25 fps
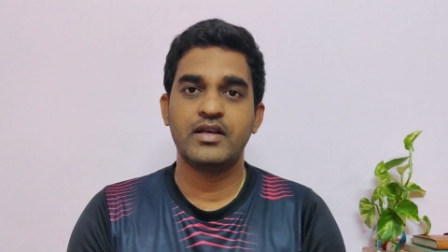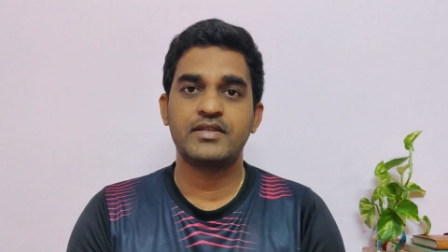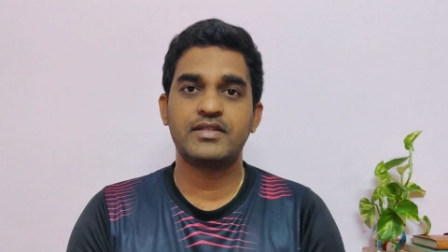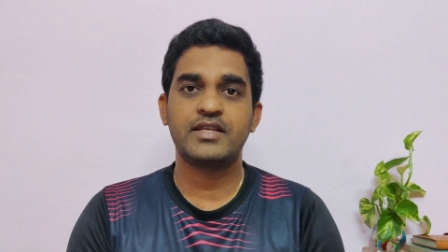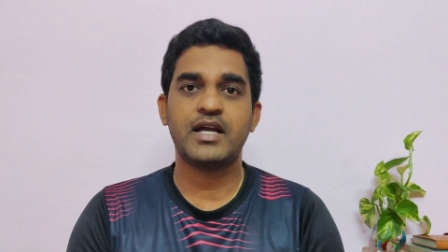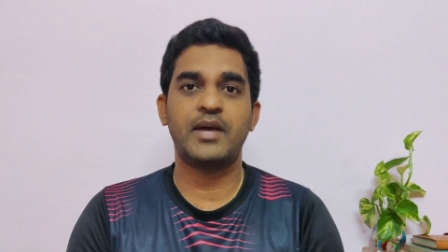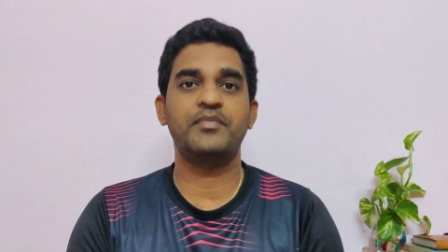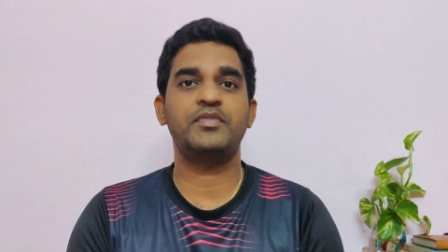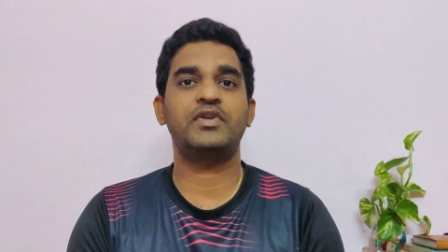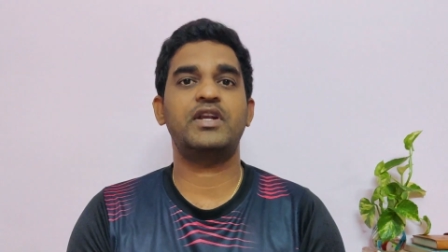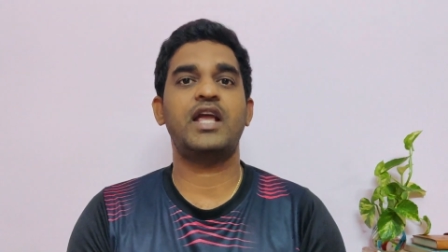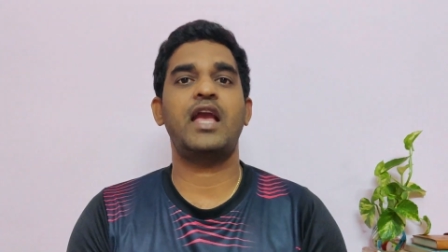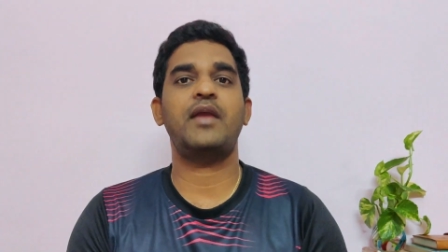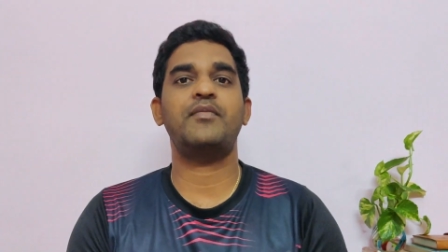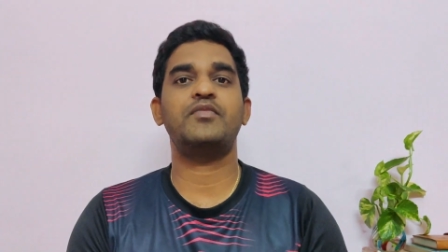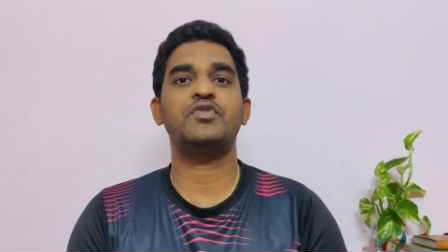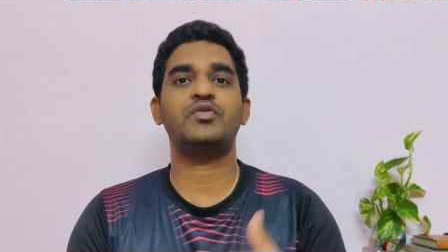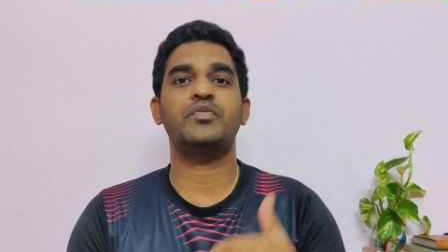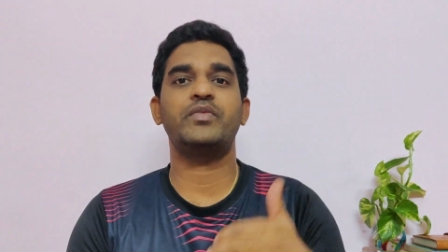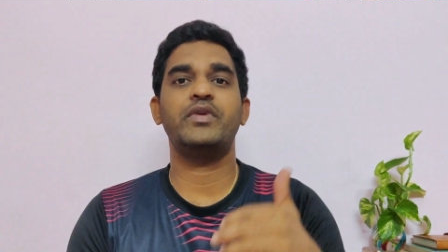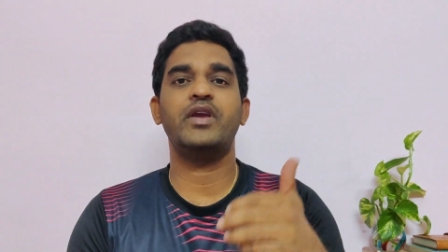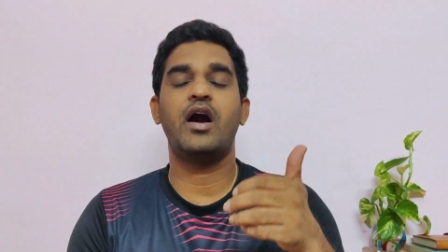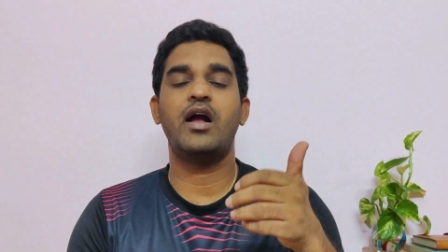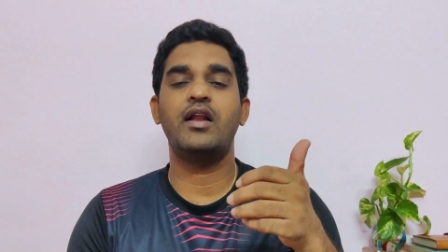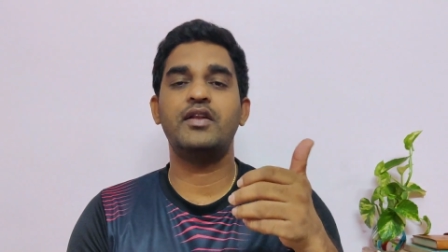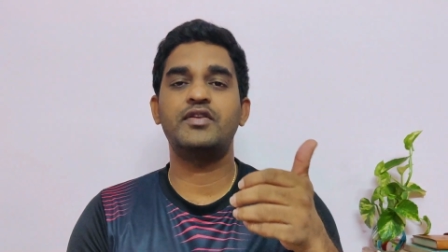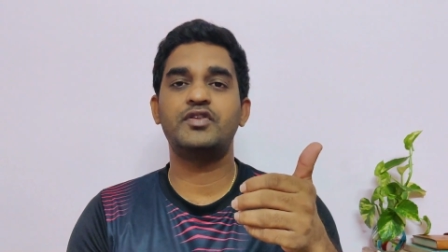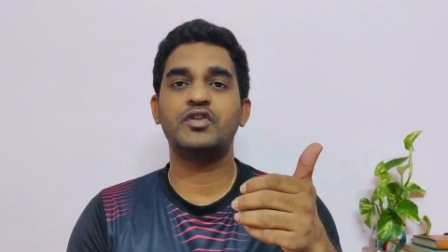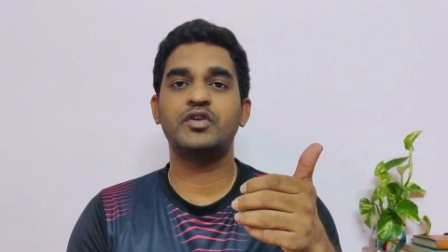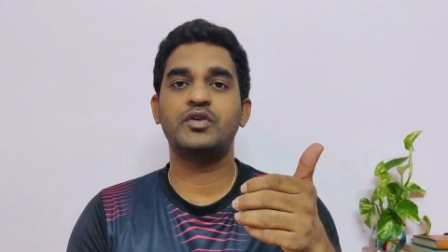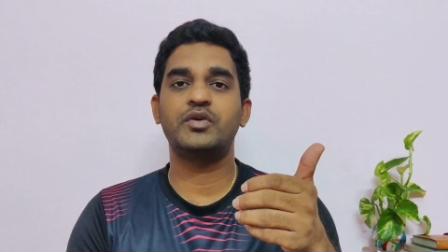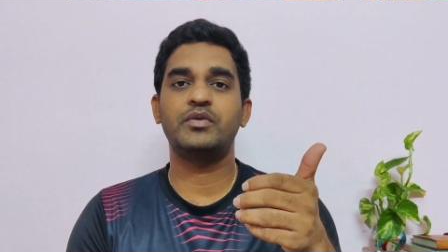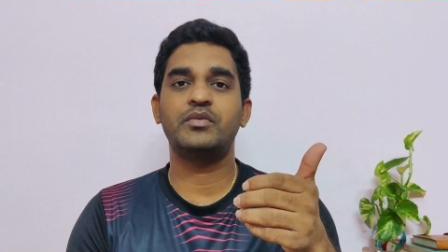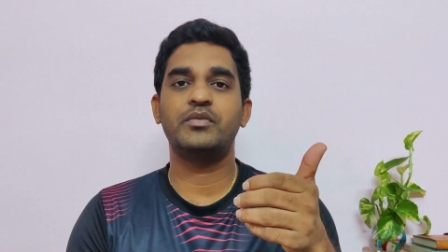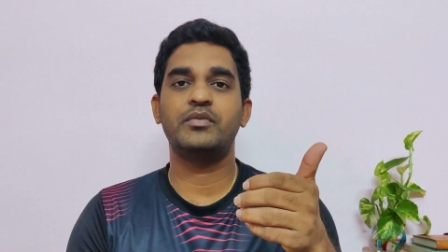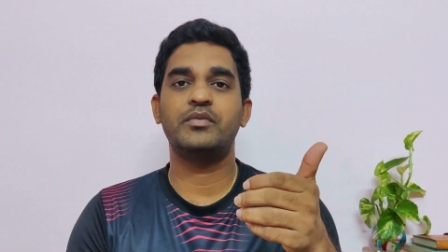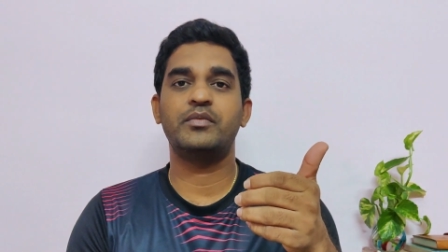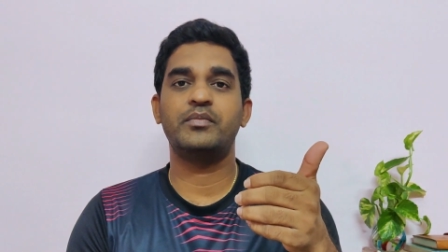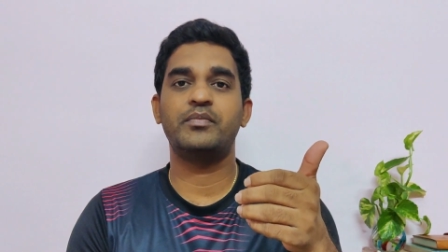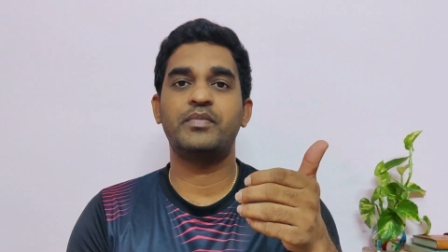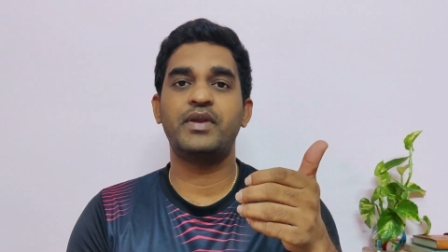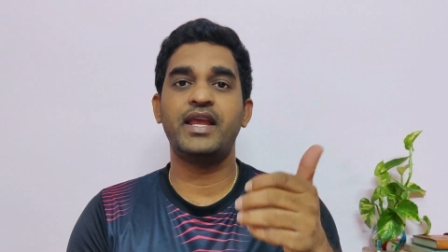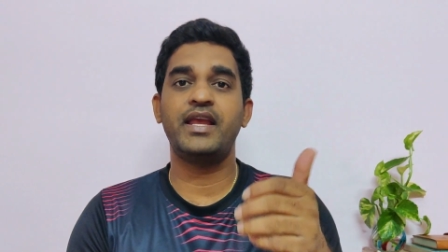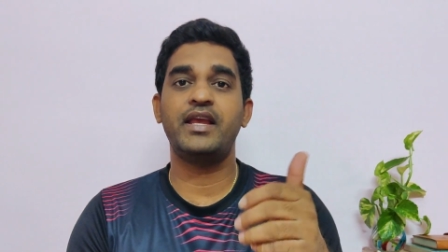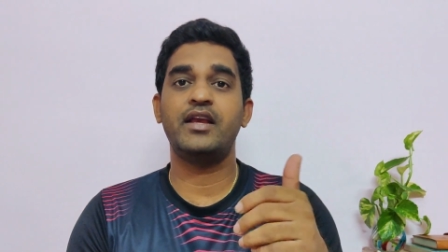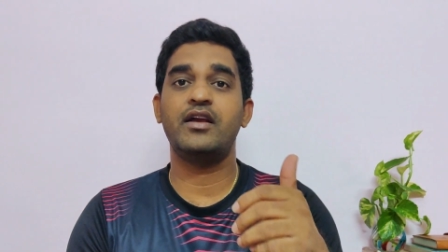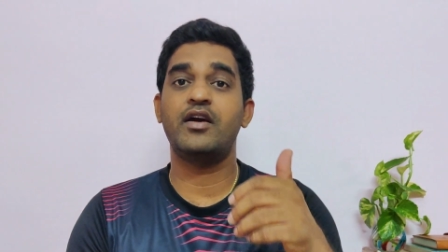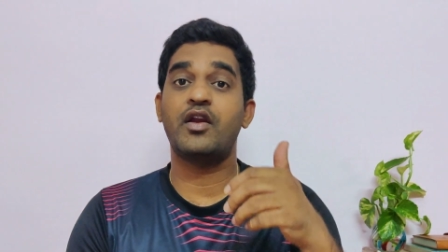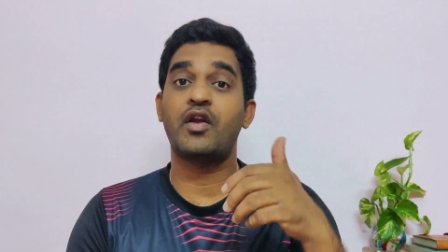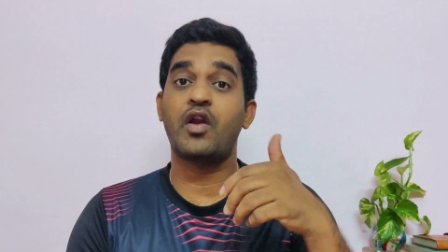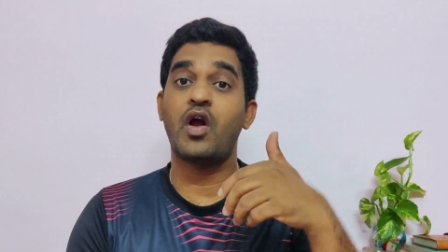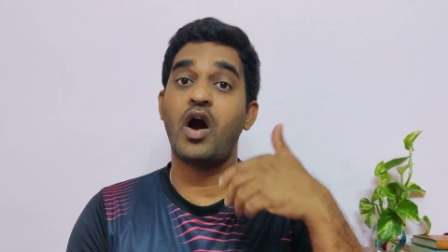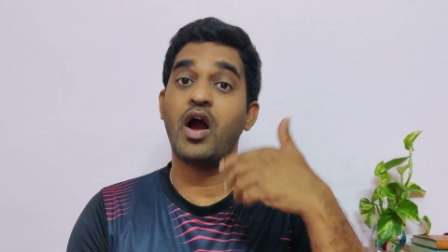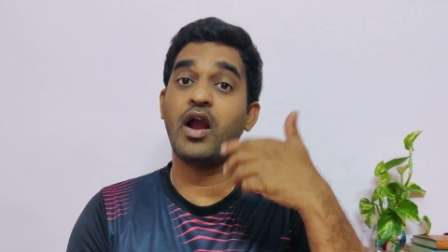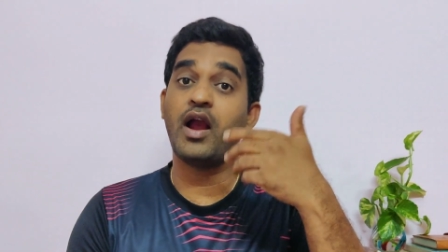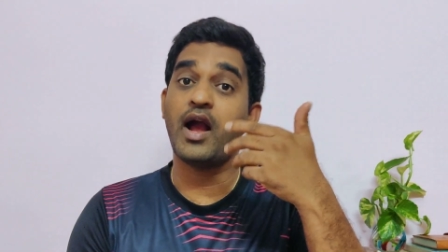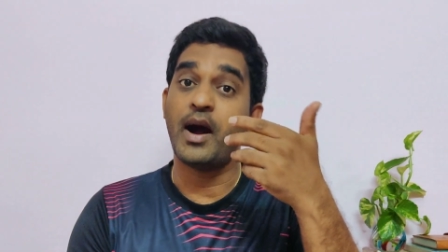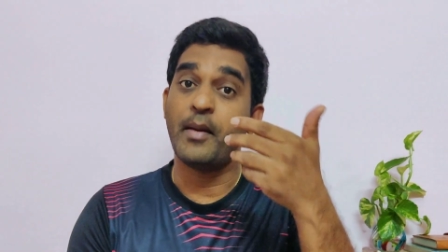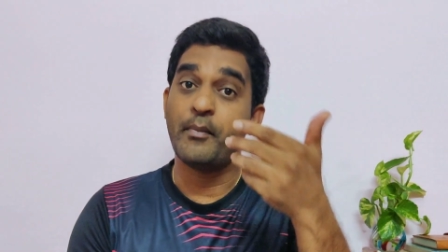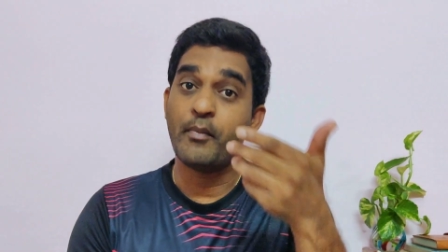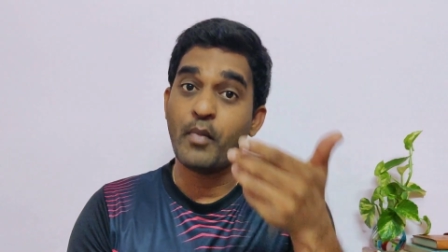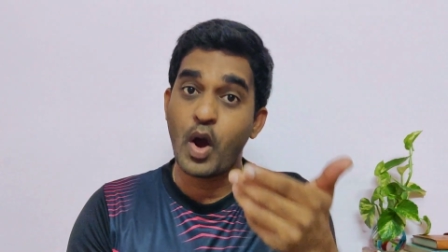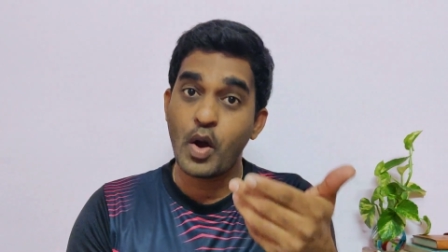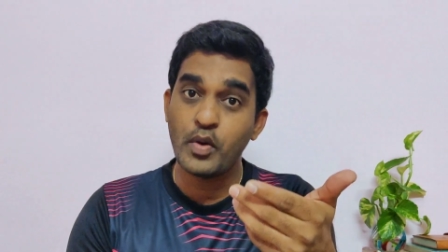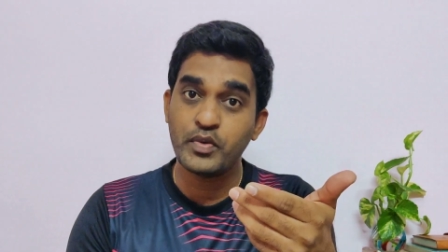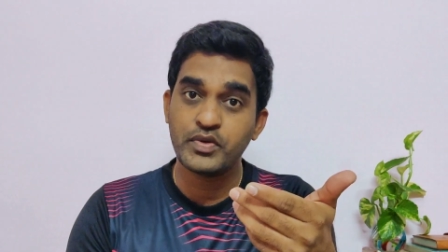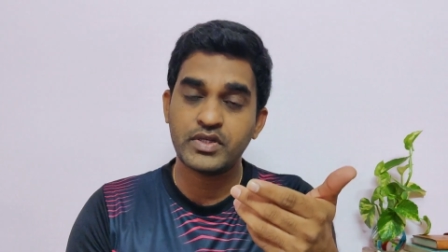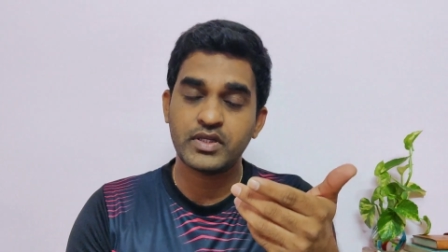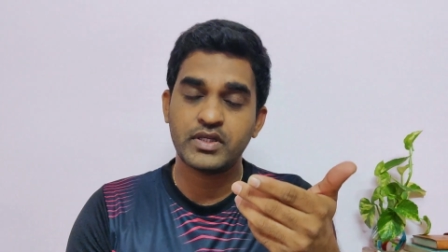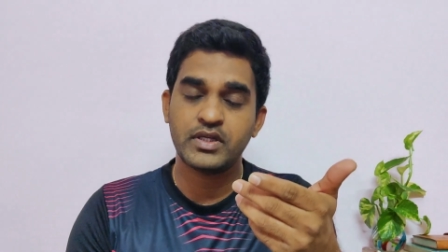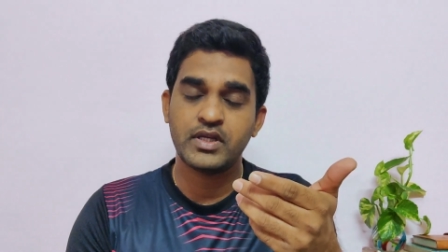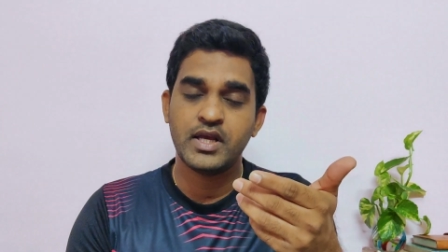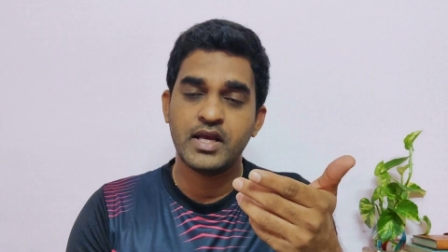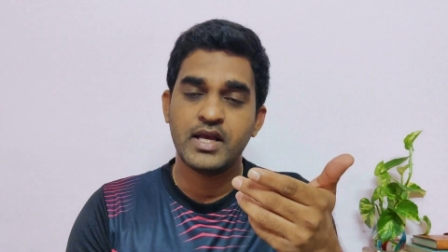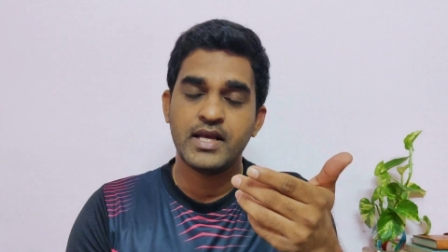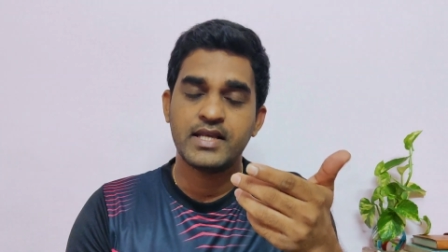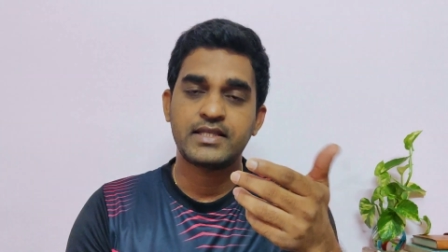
Sometimes we also bring wrong amount.